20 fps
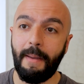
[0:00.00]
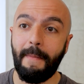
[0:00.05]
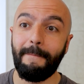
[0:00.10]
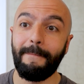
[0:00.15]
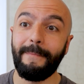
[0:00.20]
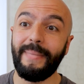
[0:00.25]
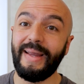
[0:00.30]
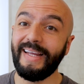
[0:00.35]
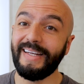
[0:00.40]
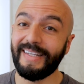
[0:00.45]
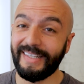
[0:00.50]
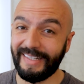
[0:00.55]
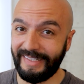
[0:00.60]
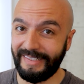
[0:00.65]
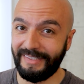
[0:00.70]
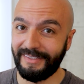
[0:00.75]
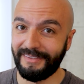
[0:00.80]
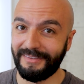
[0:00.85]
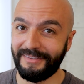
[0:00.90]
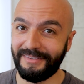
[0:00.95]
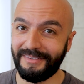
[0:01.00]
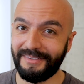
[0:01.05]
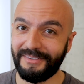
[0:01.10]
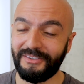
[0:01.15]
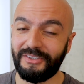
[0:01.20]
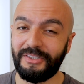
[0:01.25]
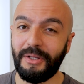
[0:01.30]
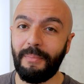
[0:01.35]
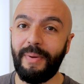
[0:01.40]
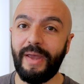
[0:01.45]
mainly
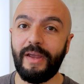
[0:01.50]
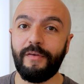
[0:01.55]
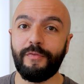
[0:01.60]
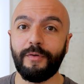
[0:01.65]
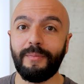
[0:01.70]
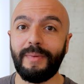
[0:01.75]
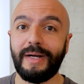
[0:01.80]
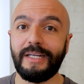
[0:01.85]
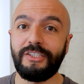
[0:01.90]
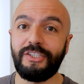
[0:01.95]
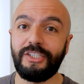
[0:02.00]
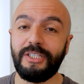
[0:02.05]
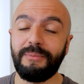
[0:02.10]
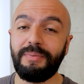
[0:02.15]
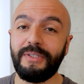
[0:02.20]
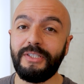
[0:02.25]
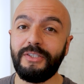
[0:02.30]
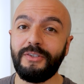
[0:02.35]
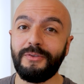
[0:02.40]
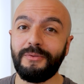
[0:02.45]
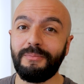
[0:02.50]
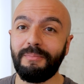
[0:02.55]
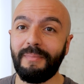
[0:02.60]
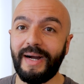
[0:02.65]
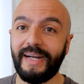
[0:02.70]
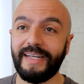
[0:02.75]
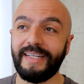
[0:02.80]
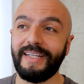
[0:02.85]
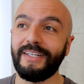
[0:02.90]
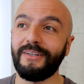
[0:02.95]
to pay for my GPU
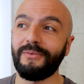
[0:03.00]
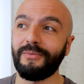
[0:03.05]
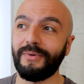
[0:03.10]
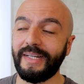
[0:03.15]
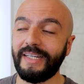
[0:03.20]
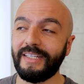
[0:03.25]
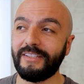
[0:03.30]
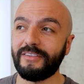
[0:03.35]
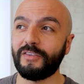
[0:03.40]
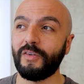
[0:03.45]
mining rig.